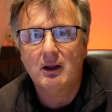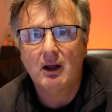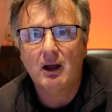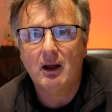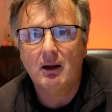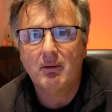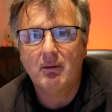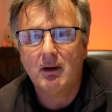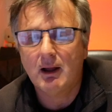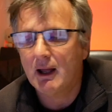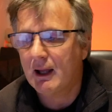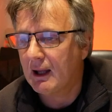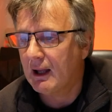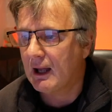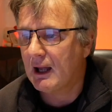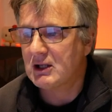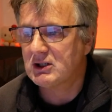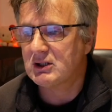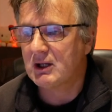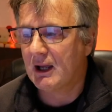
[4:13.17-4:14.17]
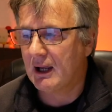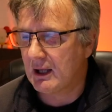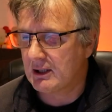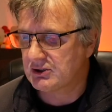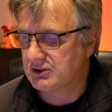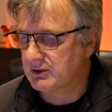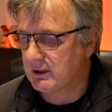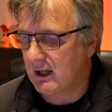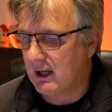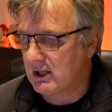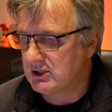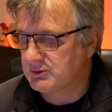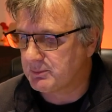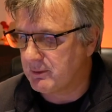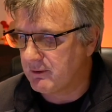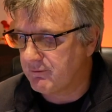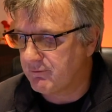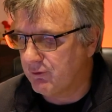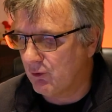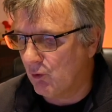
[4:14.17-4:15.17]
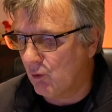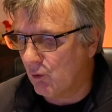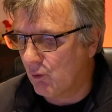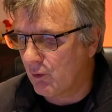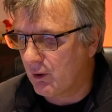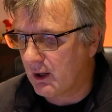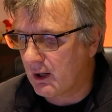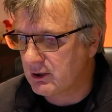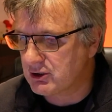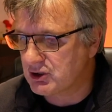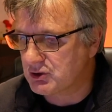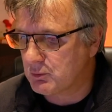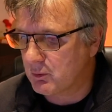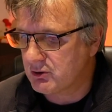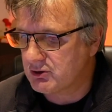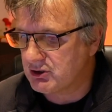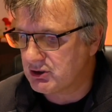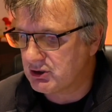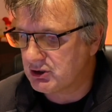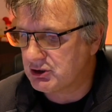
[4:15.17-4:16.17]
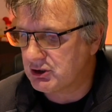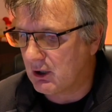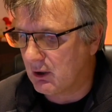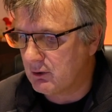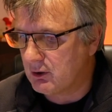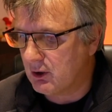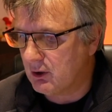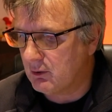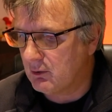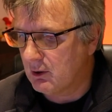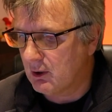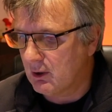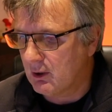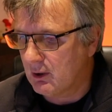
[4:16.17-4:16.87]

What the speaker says: as before. And I just wanted to show you